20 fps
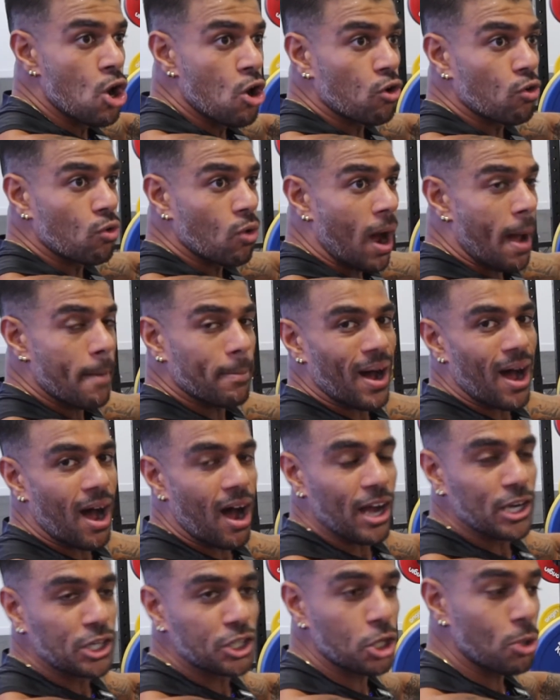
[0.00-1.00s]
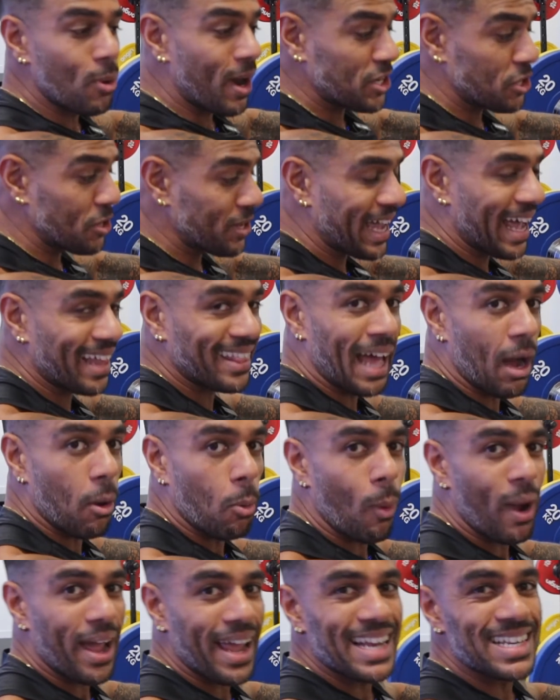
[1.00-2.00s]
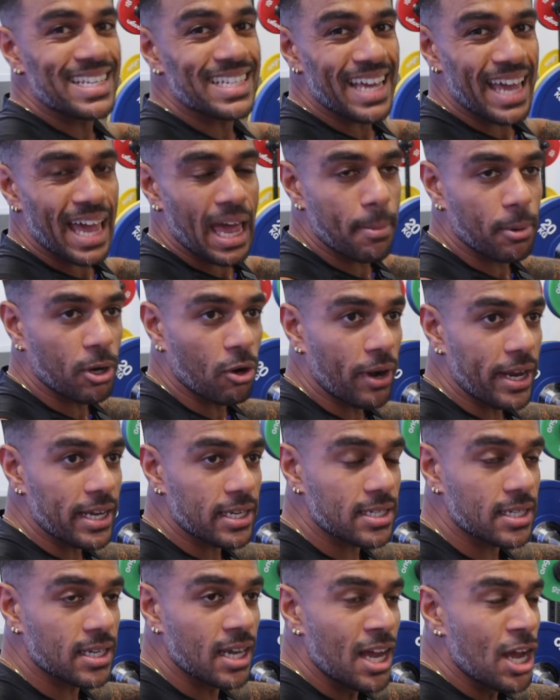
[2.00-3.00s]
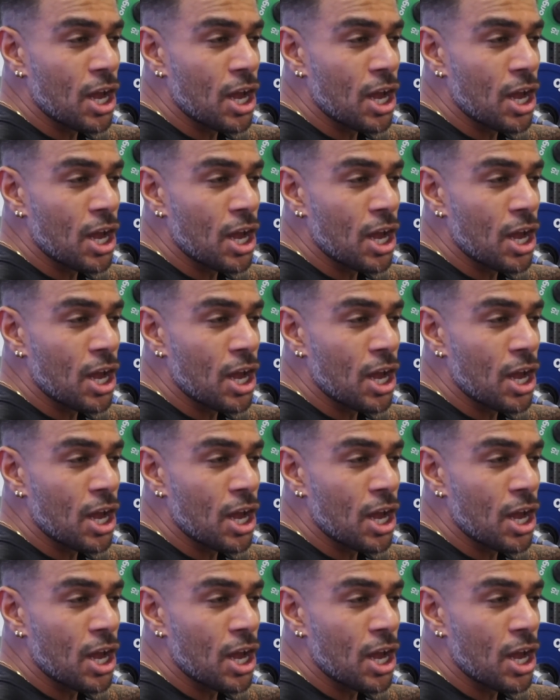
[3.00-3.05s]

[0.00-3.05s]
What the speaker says: right behind you and you get that weight into your hip crease.